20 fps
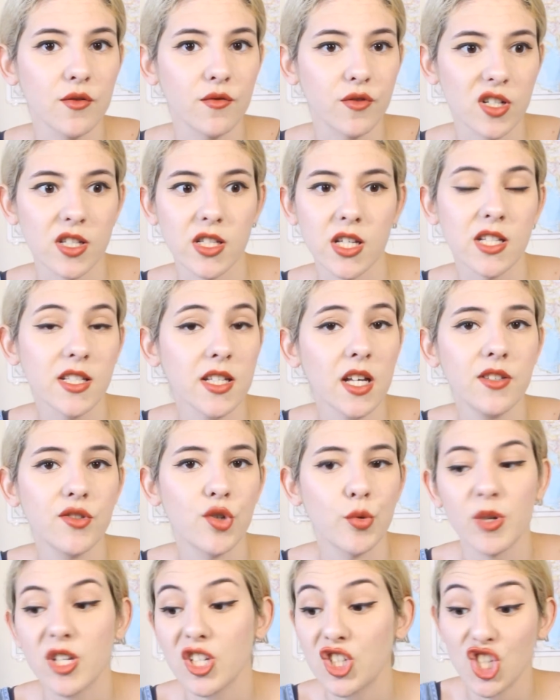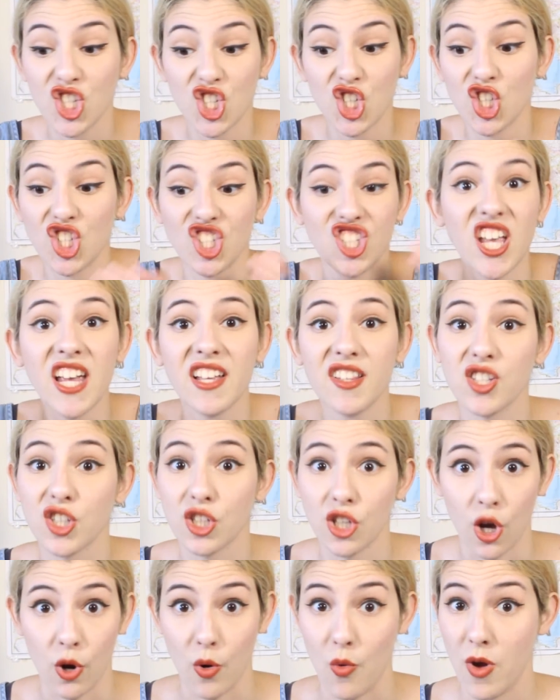for 600 because it just said
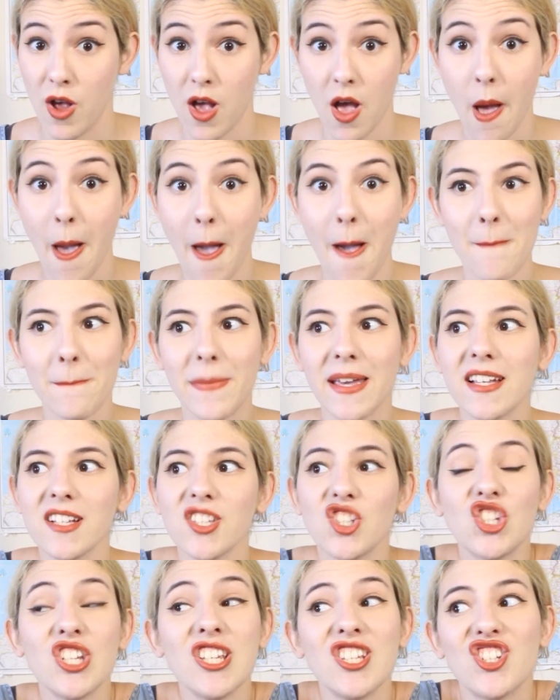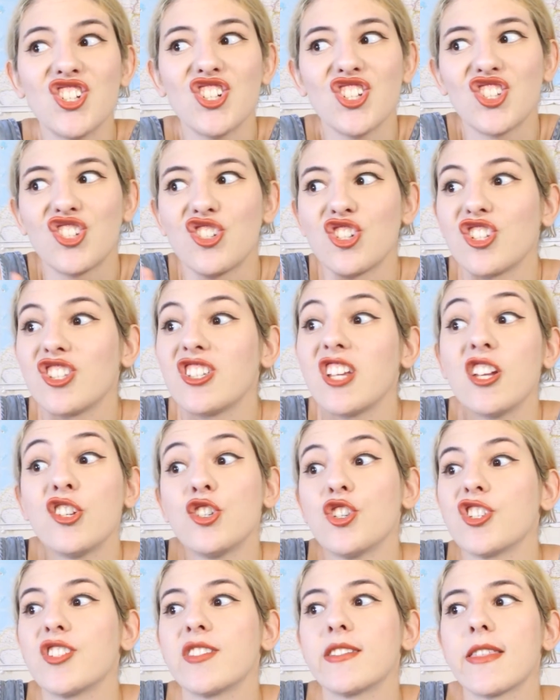so. Because they
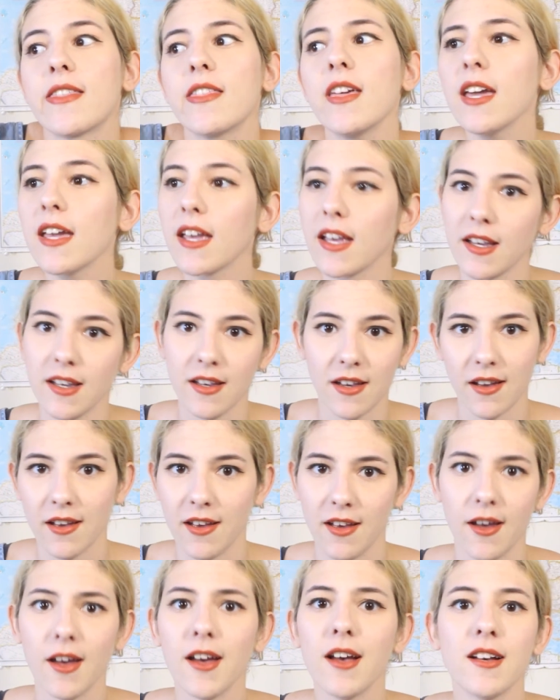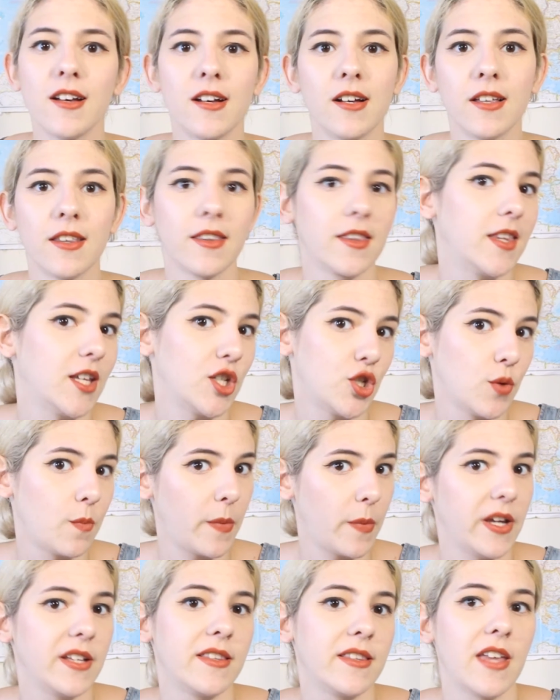just think that you
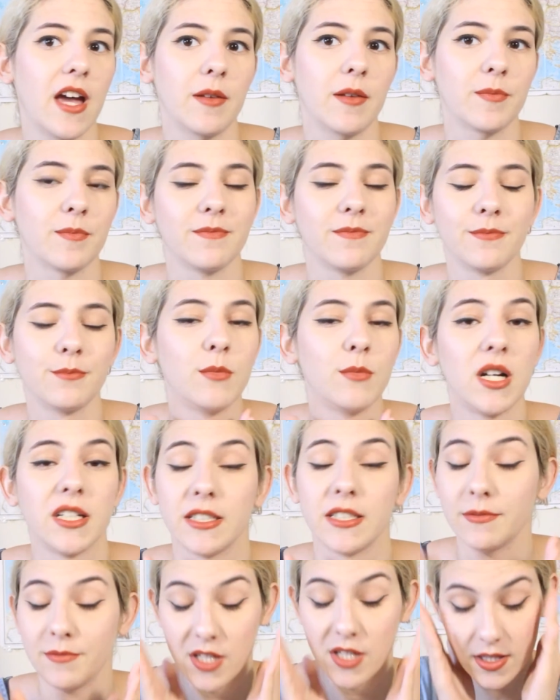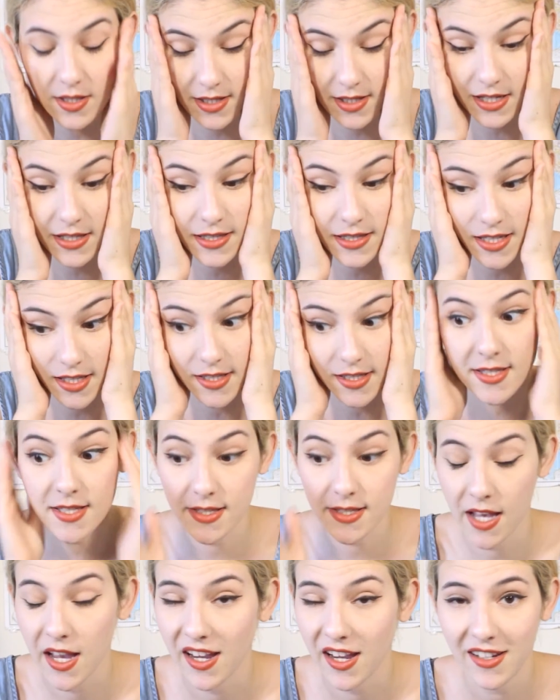paid that money. It's
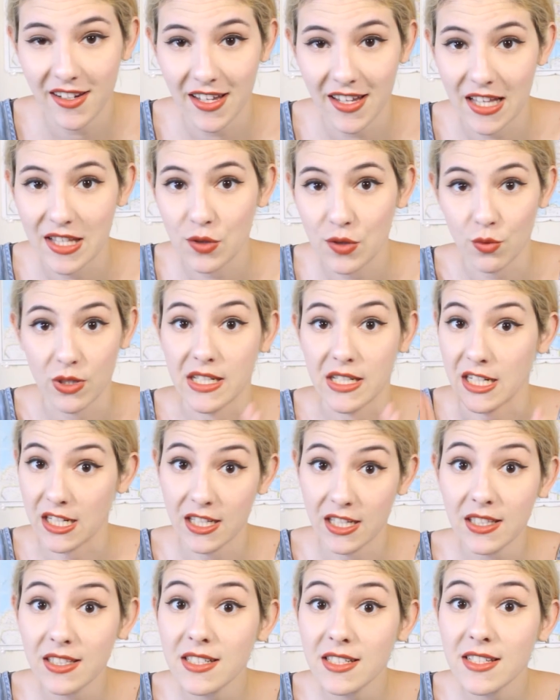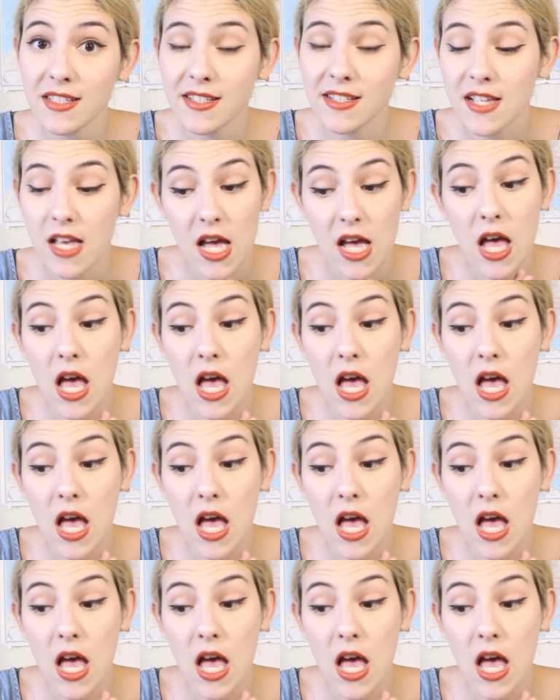insane, it's ridiculous.